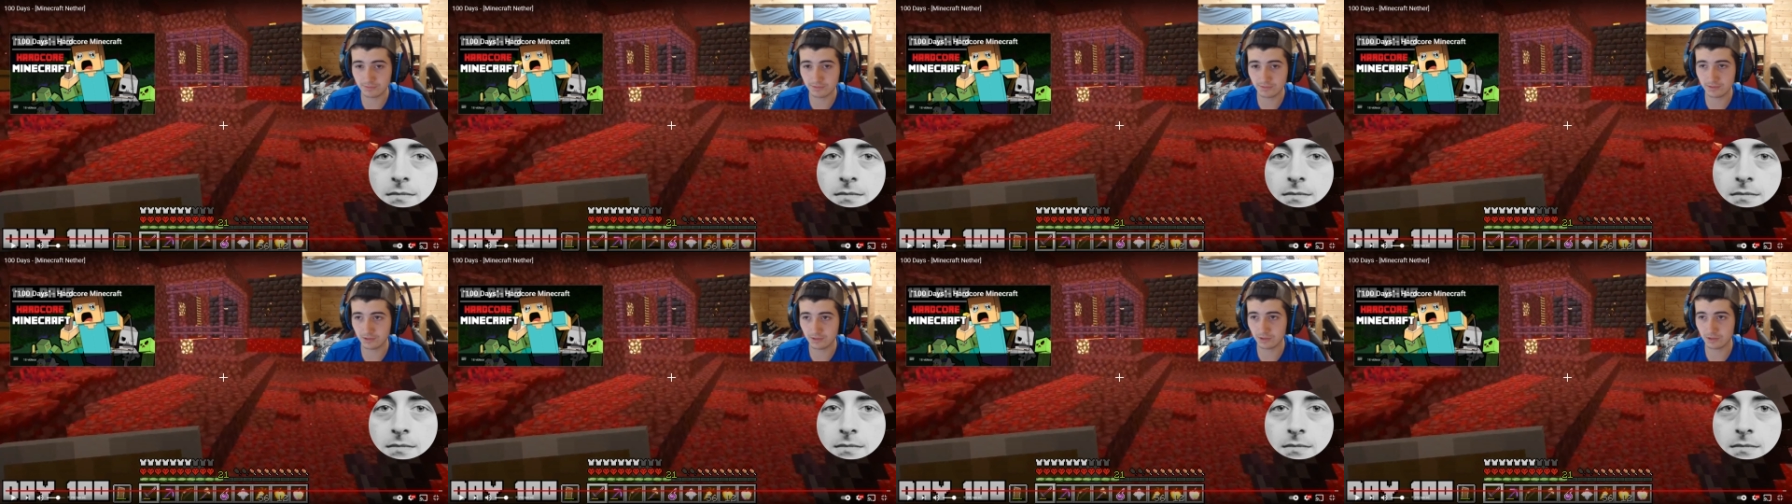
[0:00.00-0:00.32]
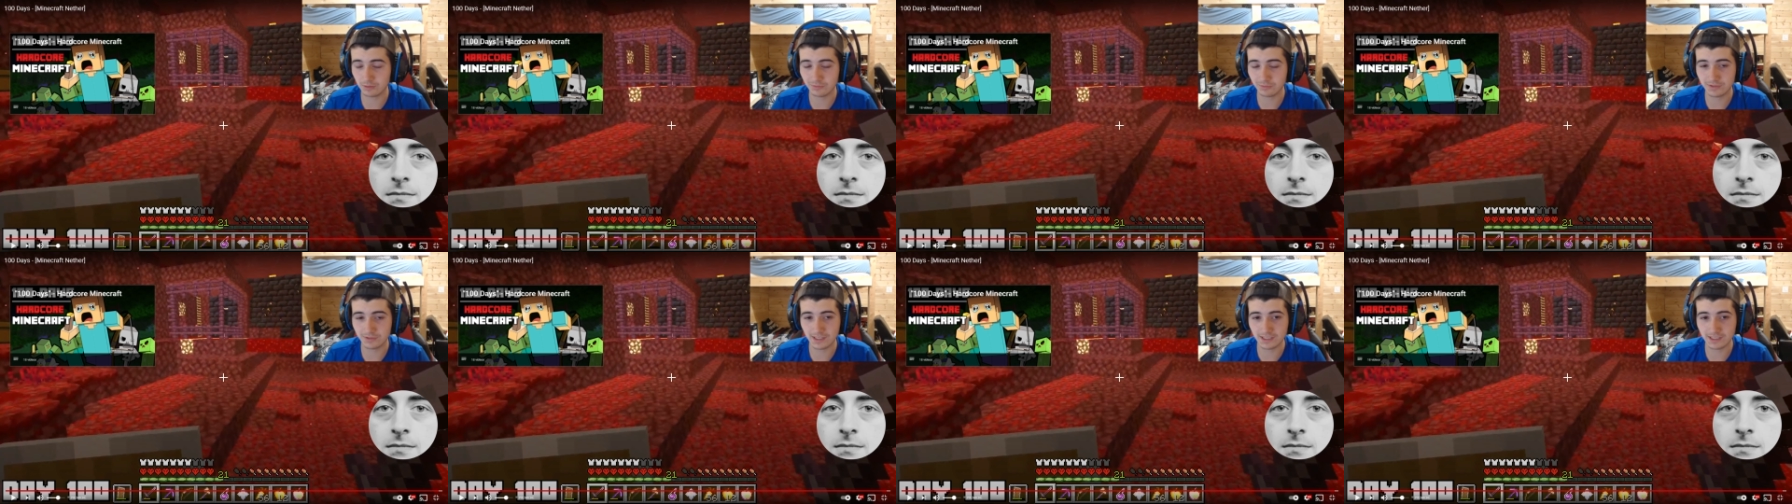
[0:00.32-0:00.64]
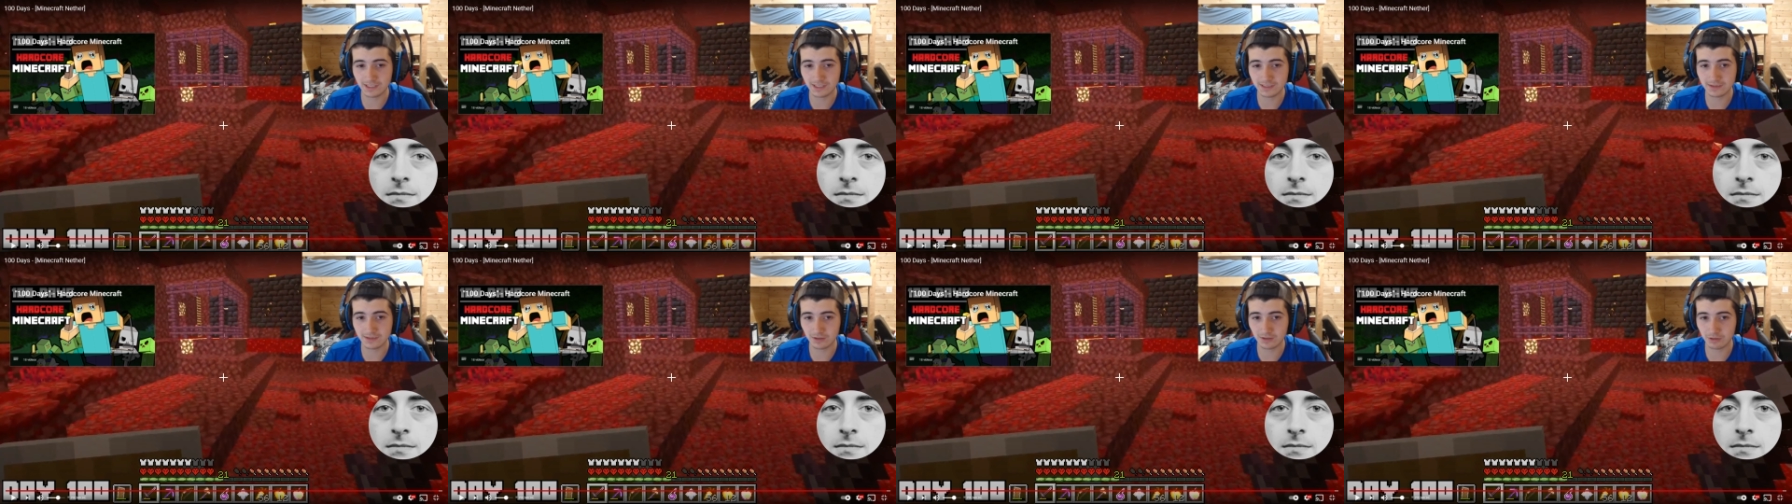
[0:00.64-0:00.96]
you know,
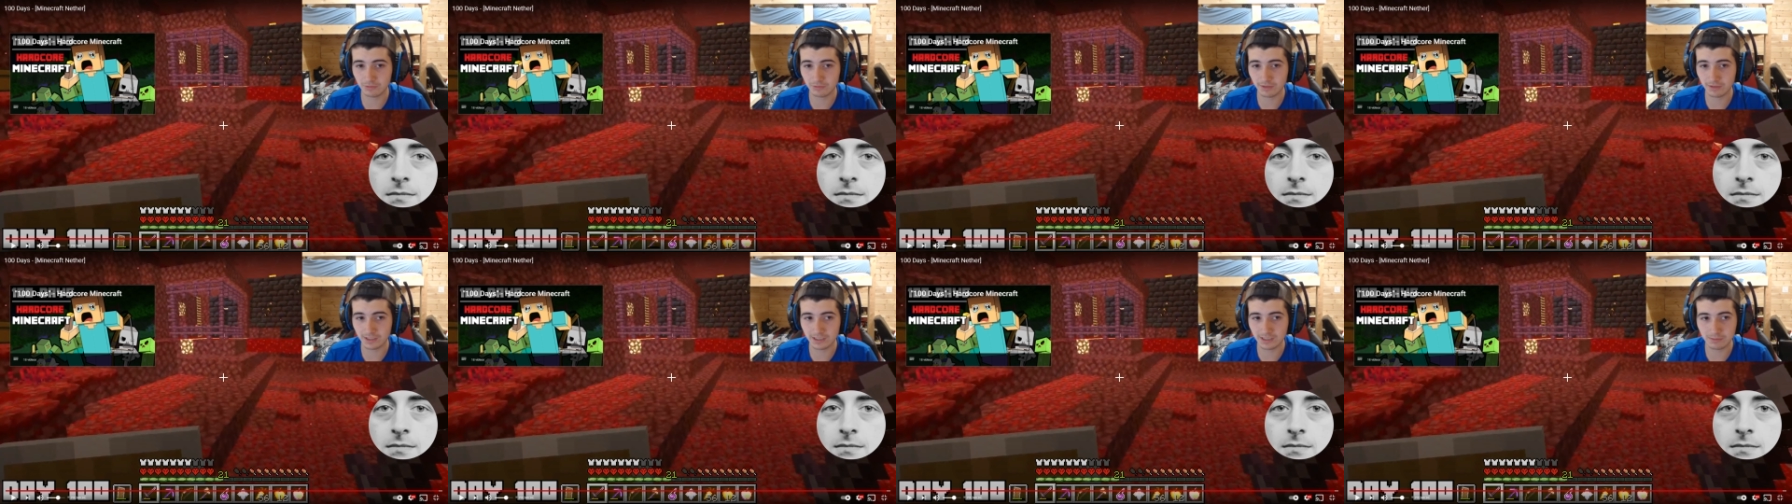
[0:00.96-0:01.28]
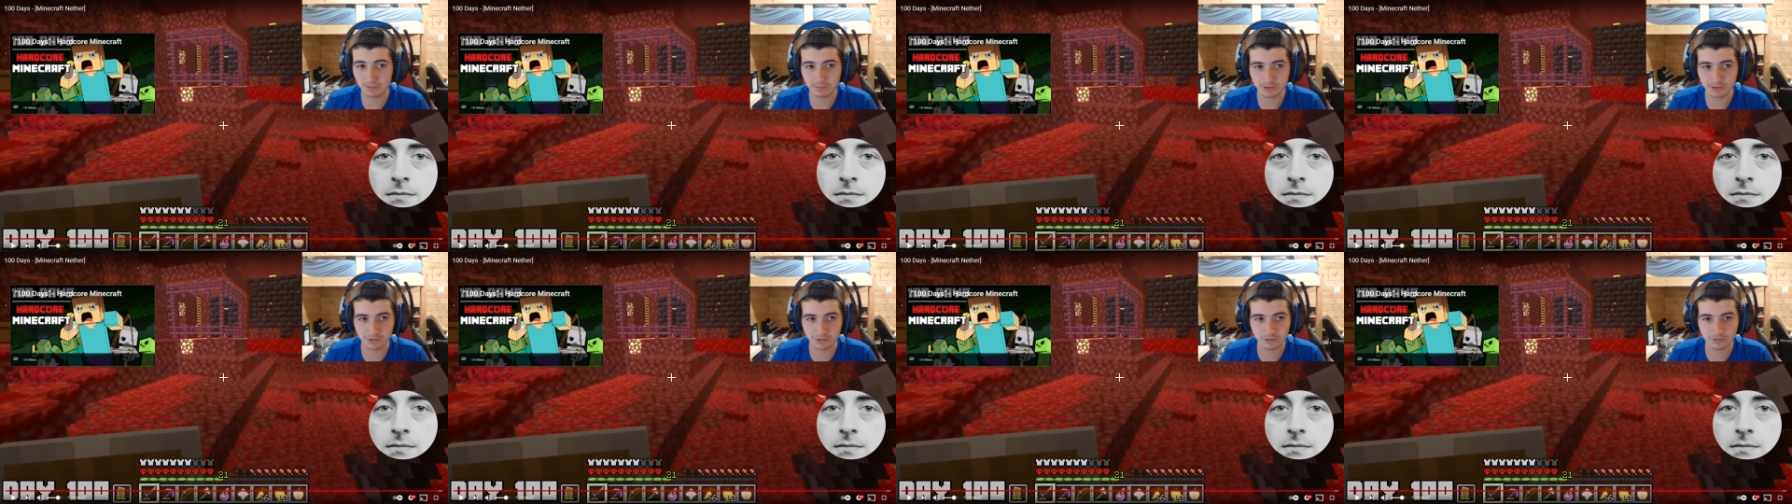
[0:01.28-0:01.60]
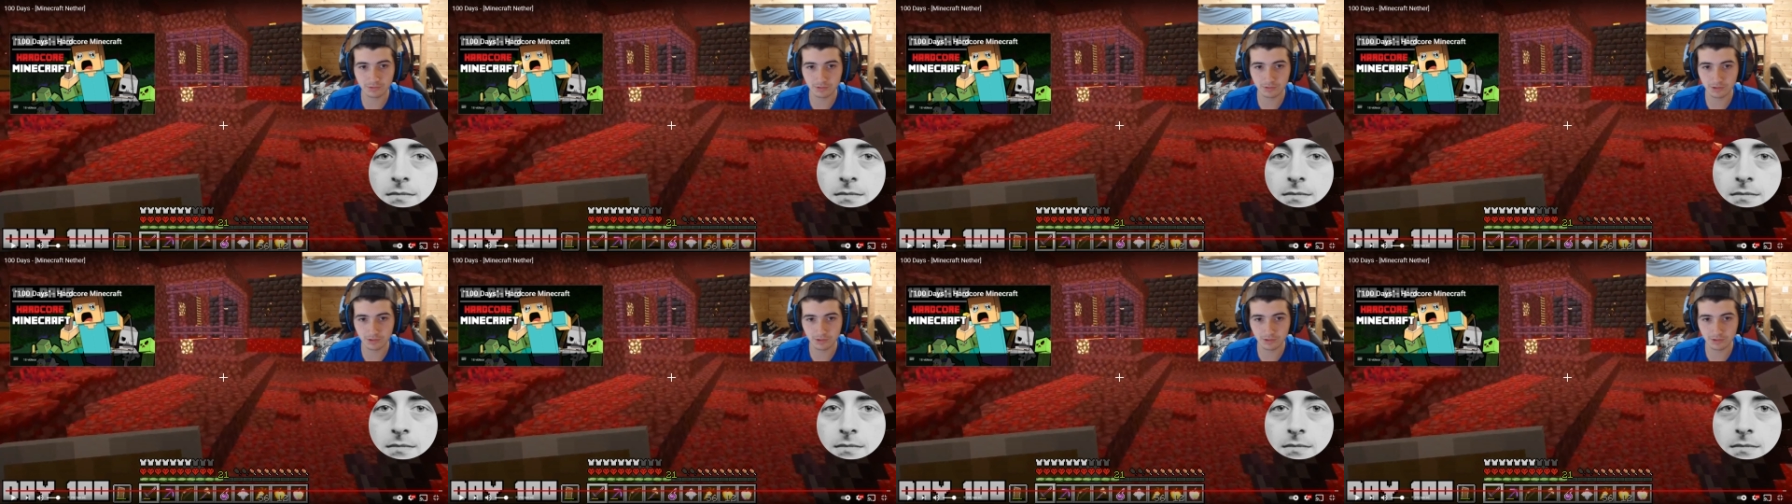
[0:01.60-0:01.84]
didn't already, which...